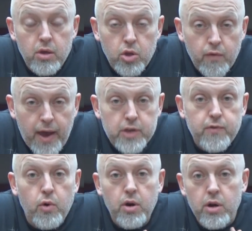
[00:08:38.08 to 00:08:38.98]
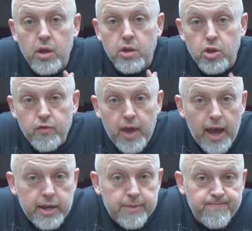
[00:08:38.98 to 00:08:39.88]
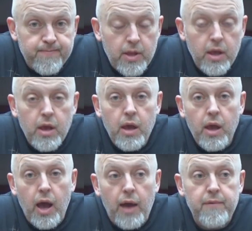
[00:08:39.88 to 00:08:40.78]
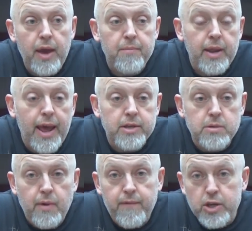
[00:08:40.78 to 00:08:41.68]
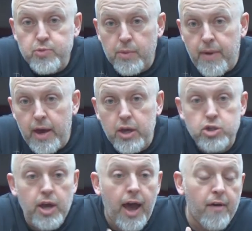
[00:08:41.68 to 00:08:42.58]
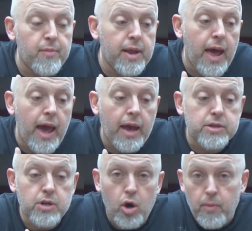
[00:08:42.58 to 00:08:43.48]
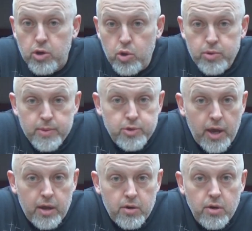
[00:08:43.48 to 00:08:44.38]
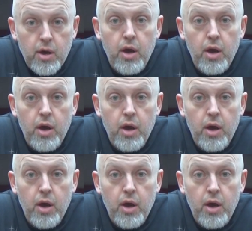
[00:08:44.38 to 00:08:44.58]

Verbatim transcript: You've asked for it. You've gotten it. I've been asked on my Facebook page. I've been asked on my YouTube channel.